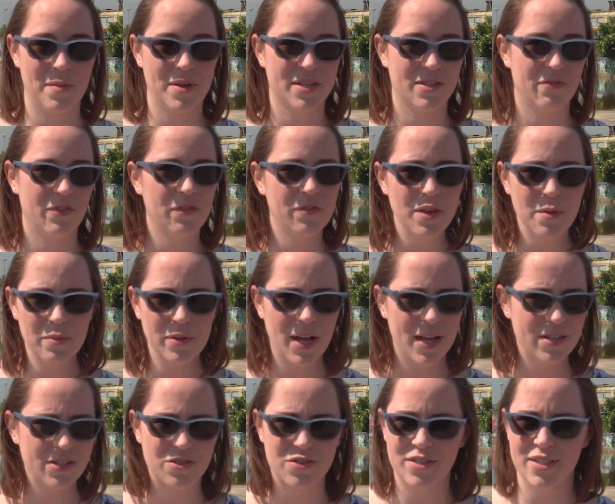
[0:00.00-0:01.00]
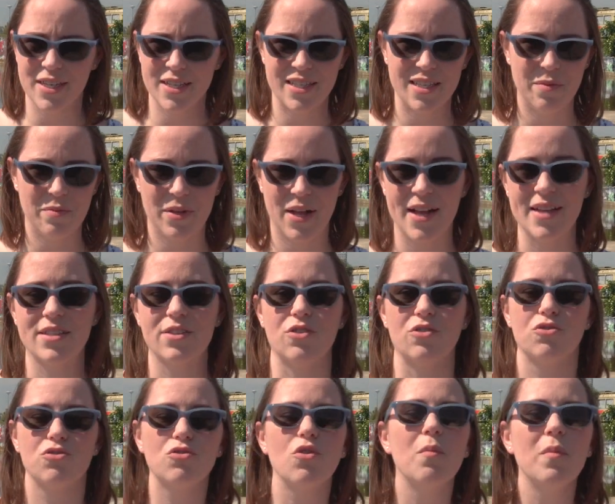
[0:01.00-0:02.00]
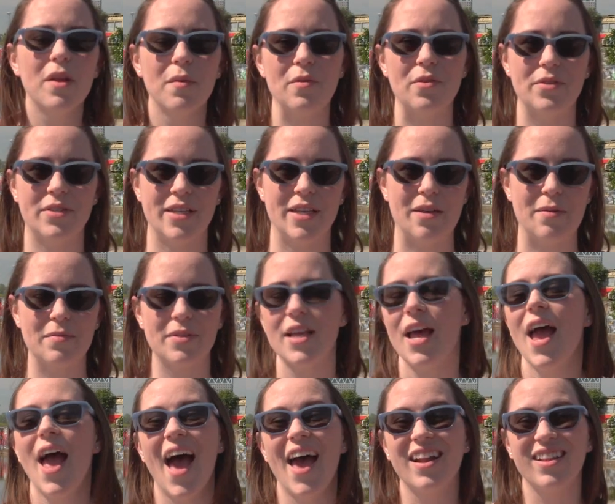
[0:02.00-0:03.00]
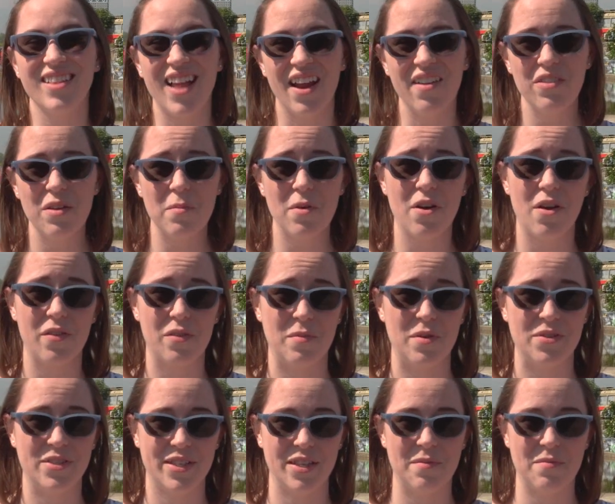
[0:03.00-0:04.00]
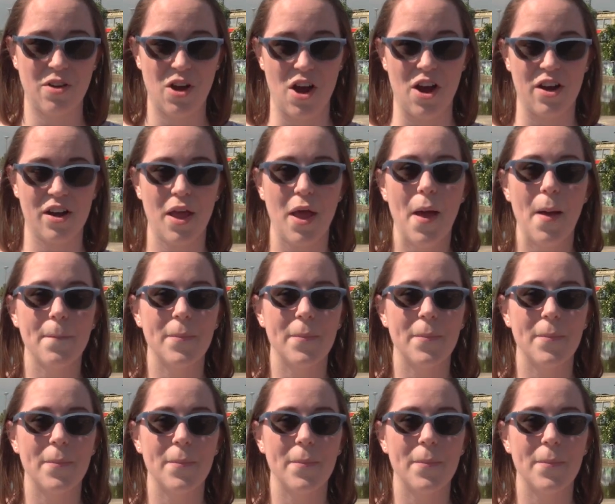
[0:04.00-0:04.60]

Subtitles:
It's 50 plus or 60 plus. There are so many museums, and a lot of them are on the museum card.